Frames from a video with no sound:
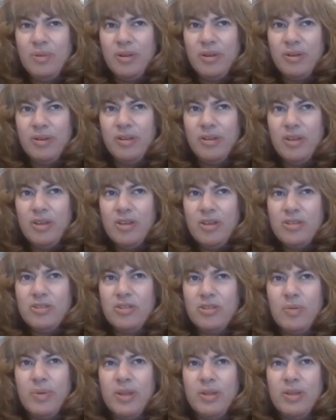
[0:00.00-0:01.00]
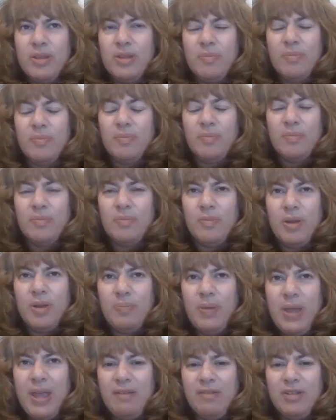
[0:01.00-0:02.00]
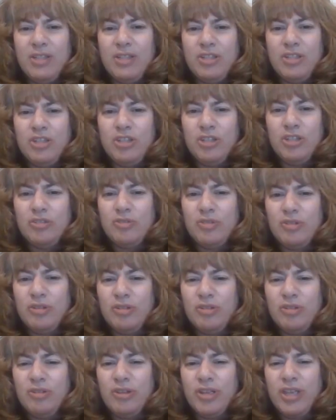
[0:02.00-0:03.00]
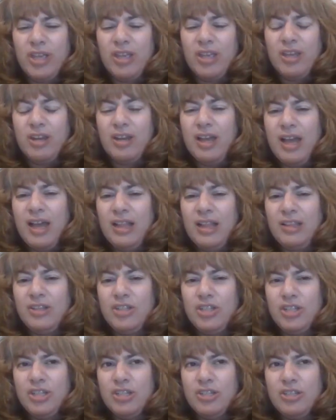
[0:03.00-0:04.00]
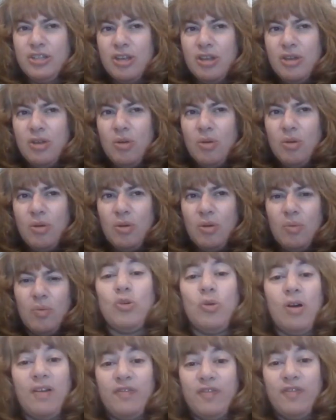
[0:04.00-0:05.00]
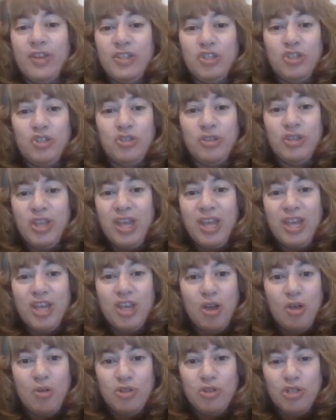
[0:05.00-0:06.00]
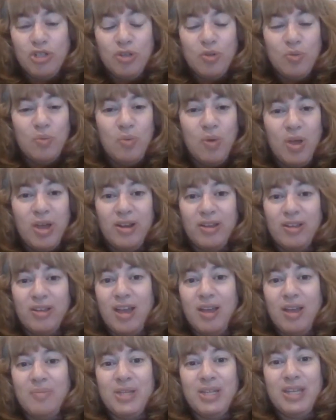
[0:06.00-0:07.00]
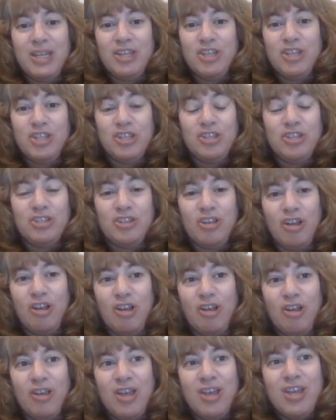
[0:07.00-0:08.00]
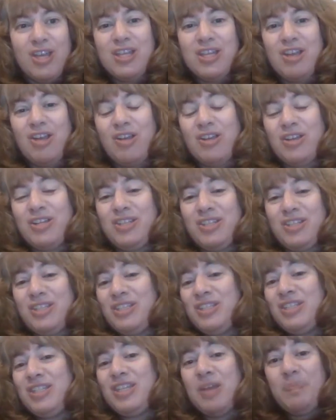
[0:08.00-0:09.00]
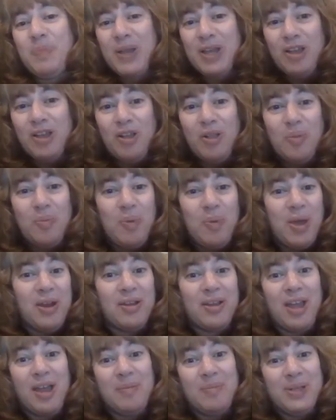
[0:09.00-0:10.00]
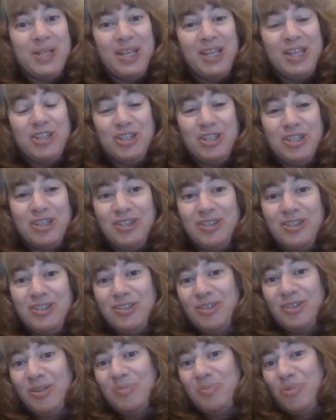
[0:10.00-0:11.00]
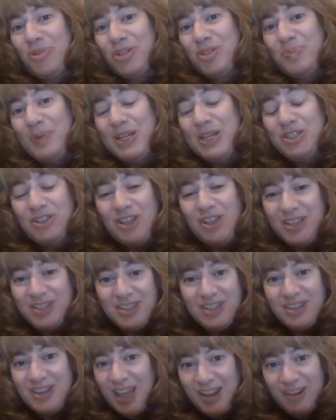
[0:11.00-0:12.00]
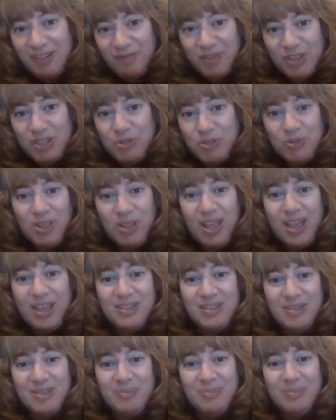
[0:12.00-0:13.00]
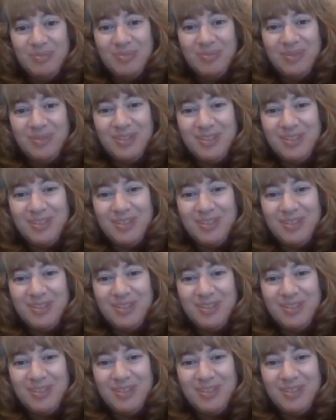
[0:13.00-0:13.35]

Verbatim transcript: important. So when, when parents and children are looking at colleges, which office should they go to? What accommodations are, are typical? What accommodations are more specialized and not every school has them?